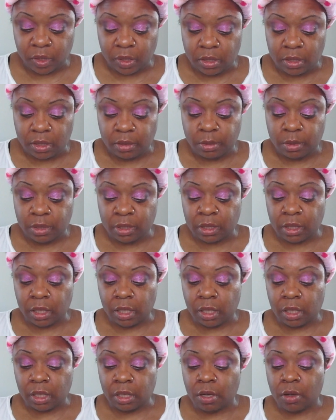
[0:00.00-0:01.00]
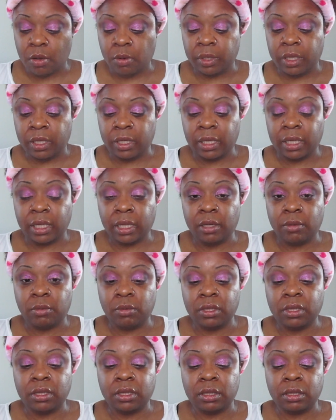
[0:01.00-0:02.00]
So I'm just gonna go in again
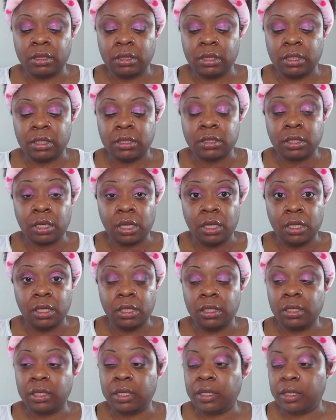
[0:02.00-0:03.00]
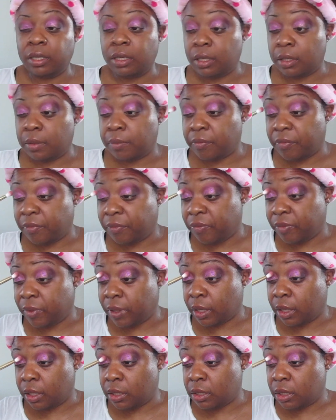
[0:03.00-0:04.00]
with this color here
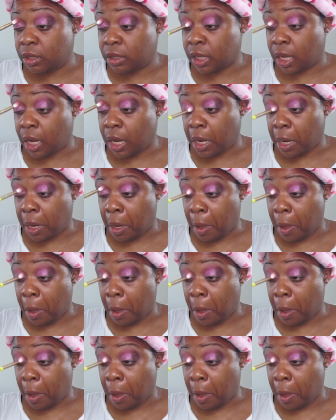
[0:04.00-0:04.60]
and just kind